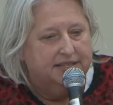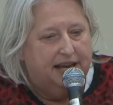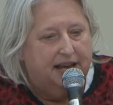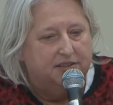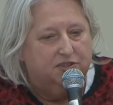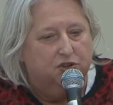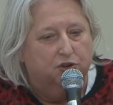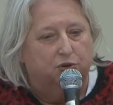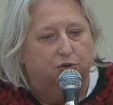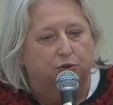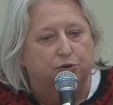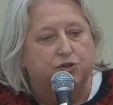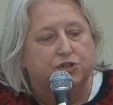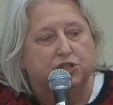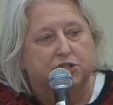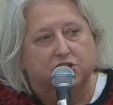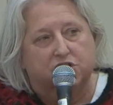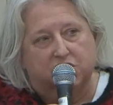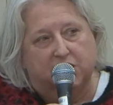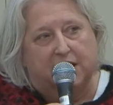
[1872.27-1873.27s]
that a good
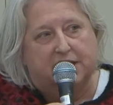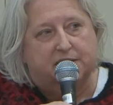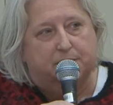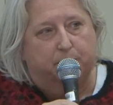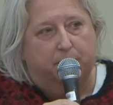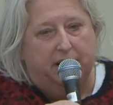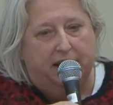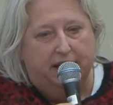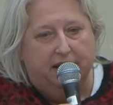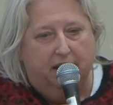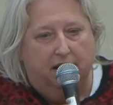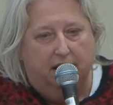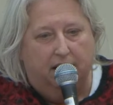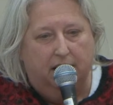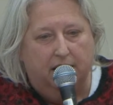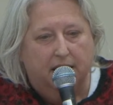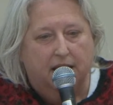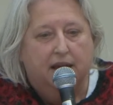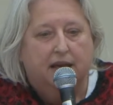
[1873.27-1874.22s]
chess player